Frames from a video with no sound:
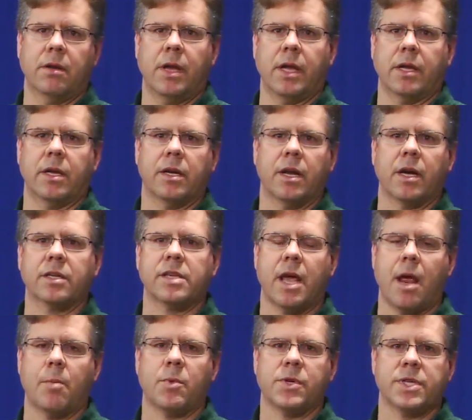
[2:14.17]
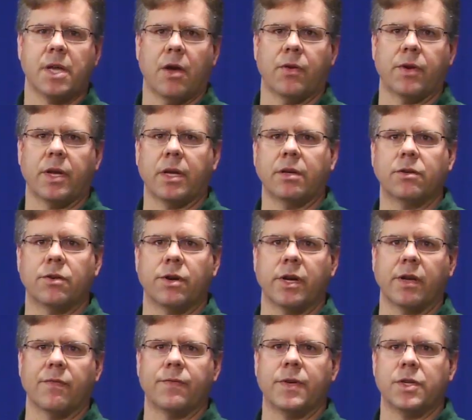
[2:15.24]
and conducts hammer sounding
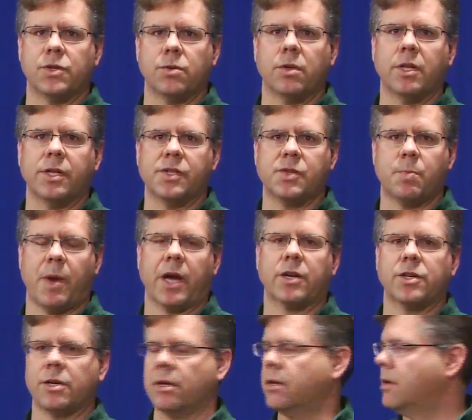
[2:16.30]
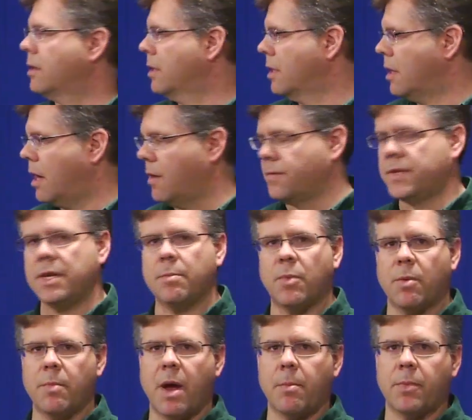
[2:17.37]
during a visual inspection of
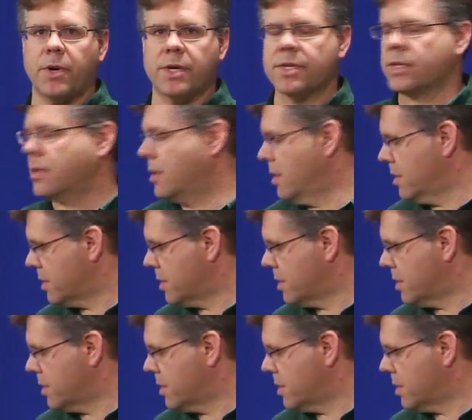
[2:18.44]
timber members,